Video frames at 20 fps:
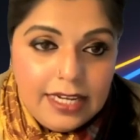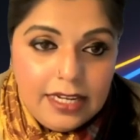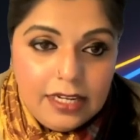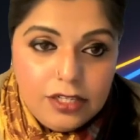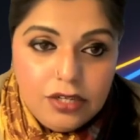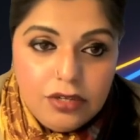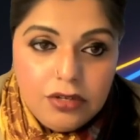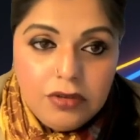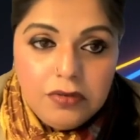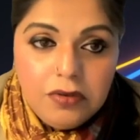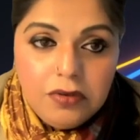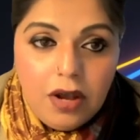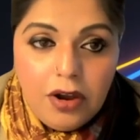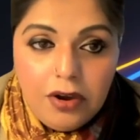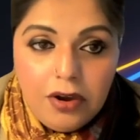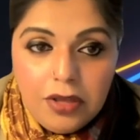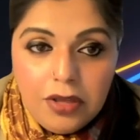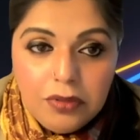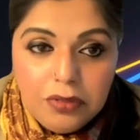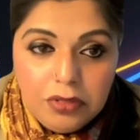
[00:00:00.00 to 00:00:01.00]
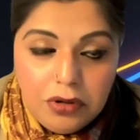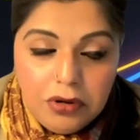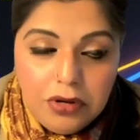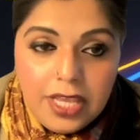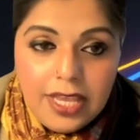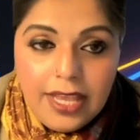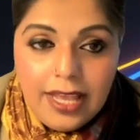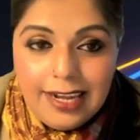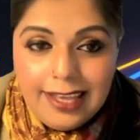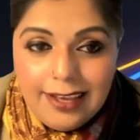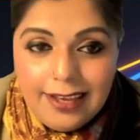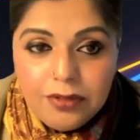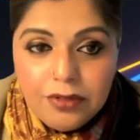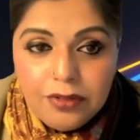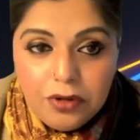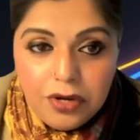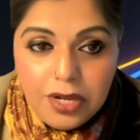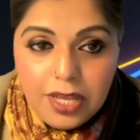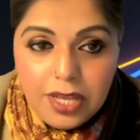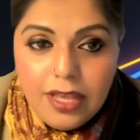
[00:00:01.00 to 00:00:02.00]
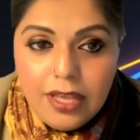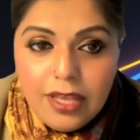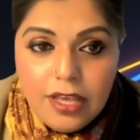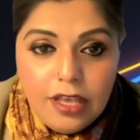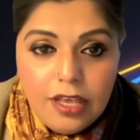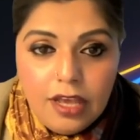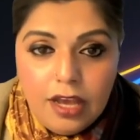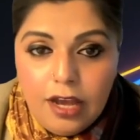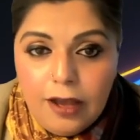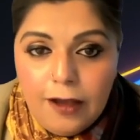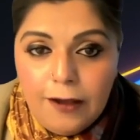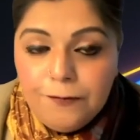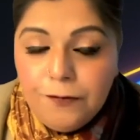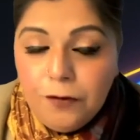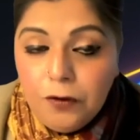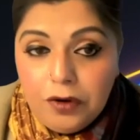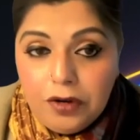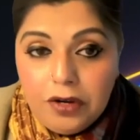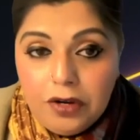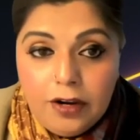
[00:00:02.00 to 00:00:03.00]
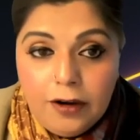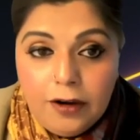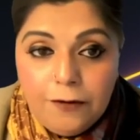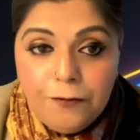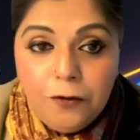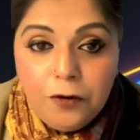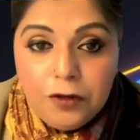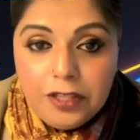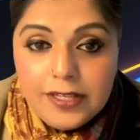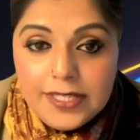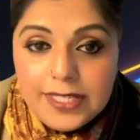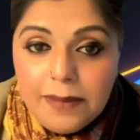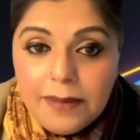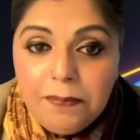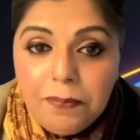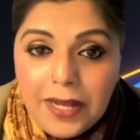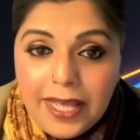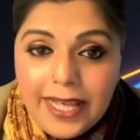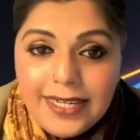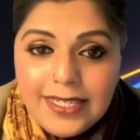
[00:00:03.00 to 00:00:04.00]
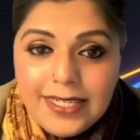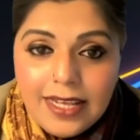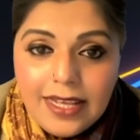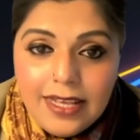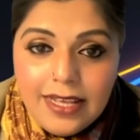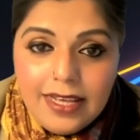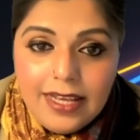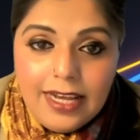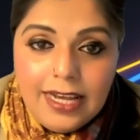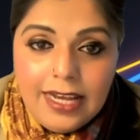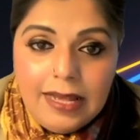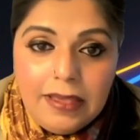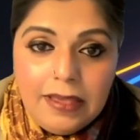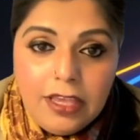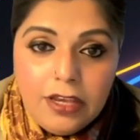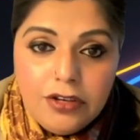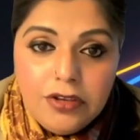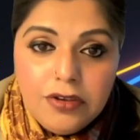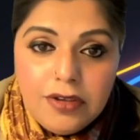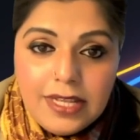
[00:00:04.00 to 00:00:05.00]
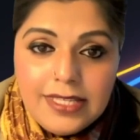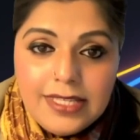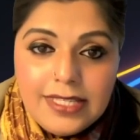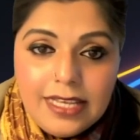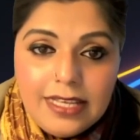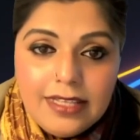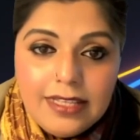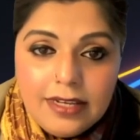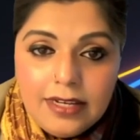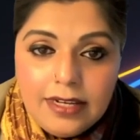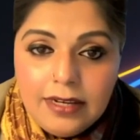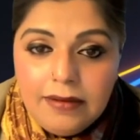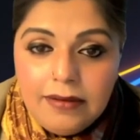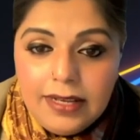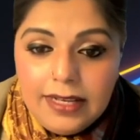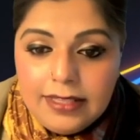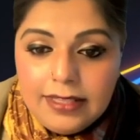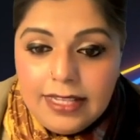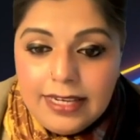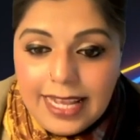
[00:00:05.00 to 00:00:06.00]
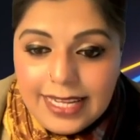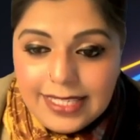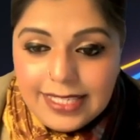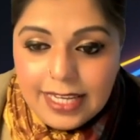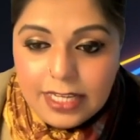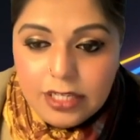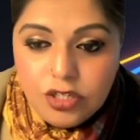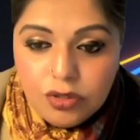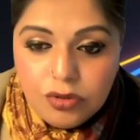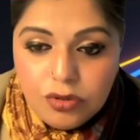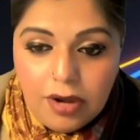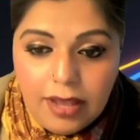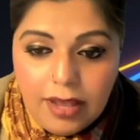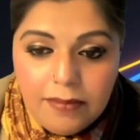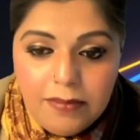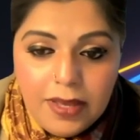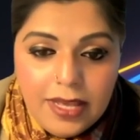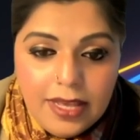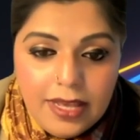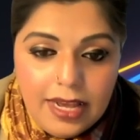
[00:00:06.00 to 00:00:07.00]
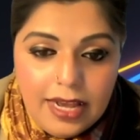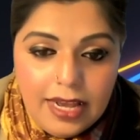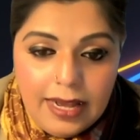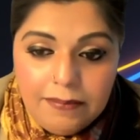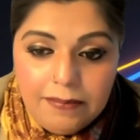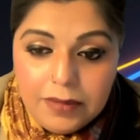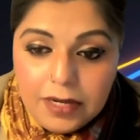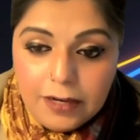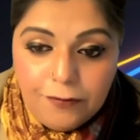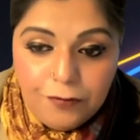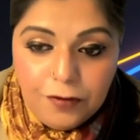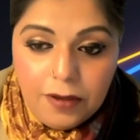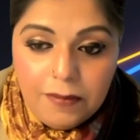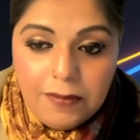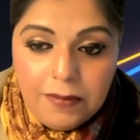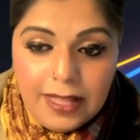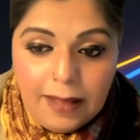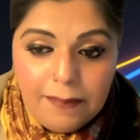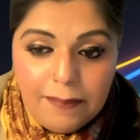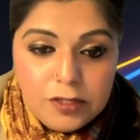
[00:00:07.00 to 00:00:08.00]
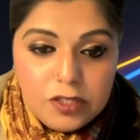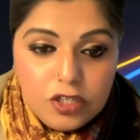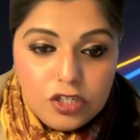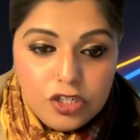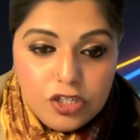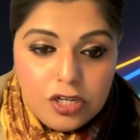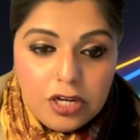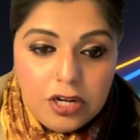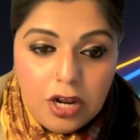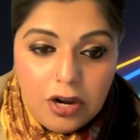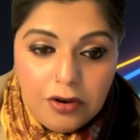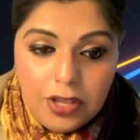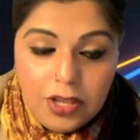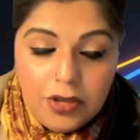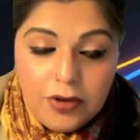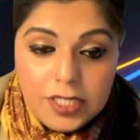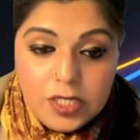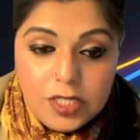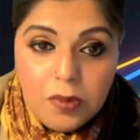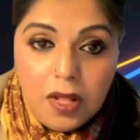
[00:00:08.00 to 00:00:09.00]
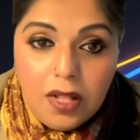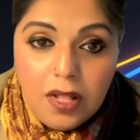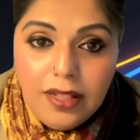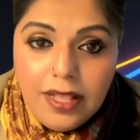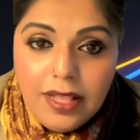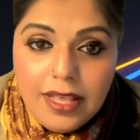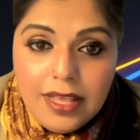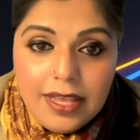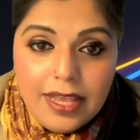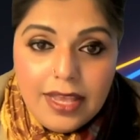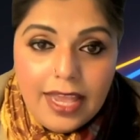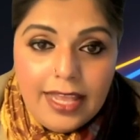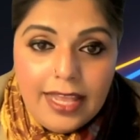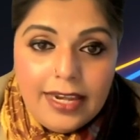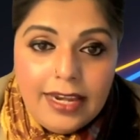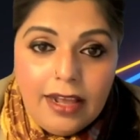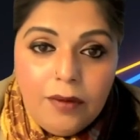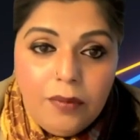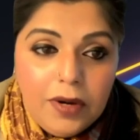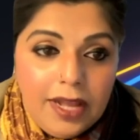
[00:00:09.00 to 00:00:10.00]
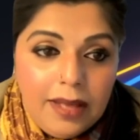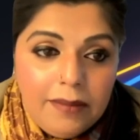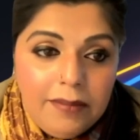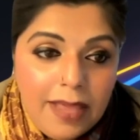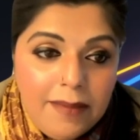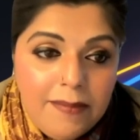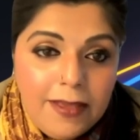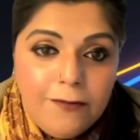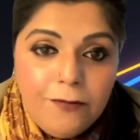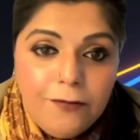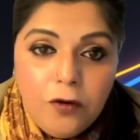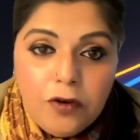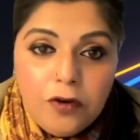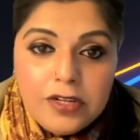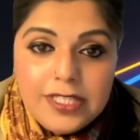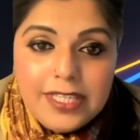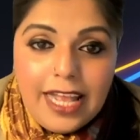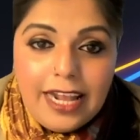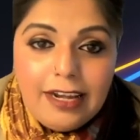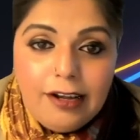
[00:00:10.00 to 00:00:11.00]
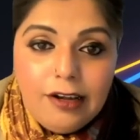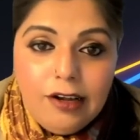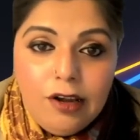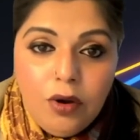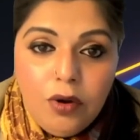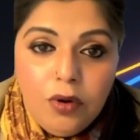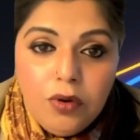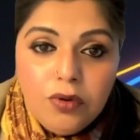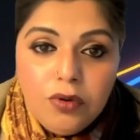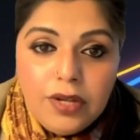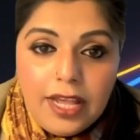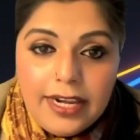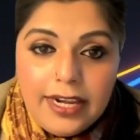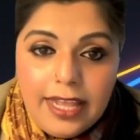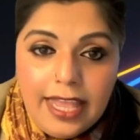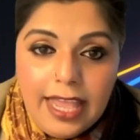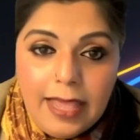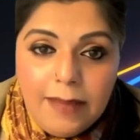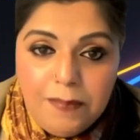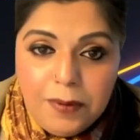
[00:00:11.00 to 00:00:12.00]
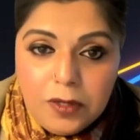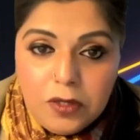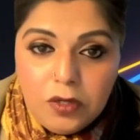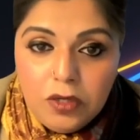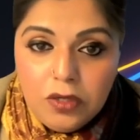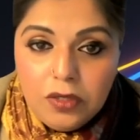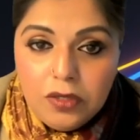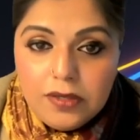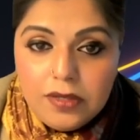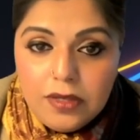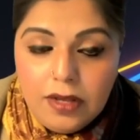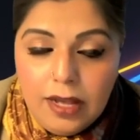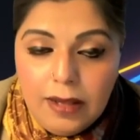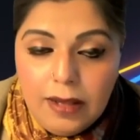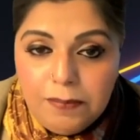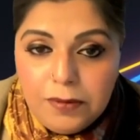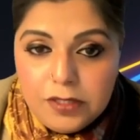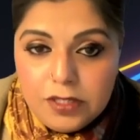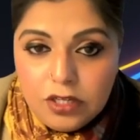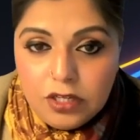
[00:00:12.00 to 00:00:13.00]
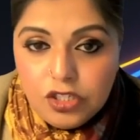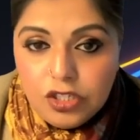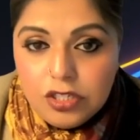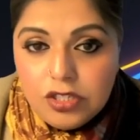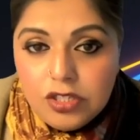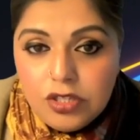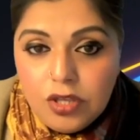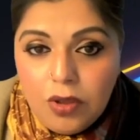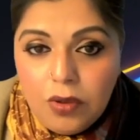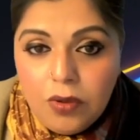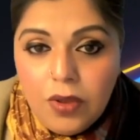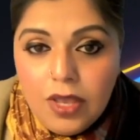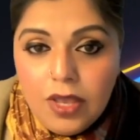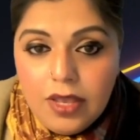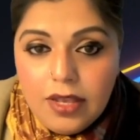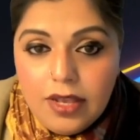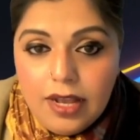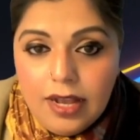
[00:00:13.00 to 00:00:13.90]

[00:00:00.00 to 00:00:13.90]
stick to RAO 30, LAO 30 for this implant. Here you can see the next angiogram, confirming that position in RAO as well. And what I'm aiming for is that low kind of apical position. So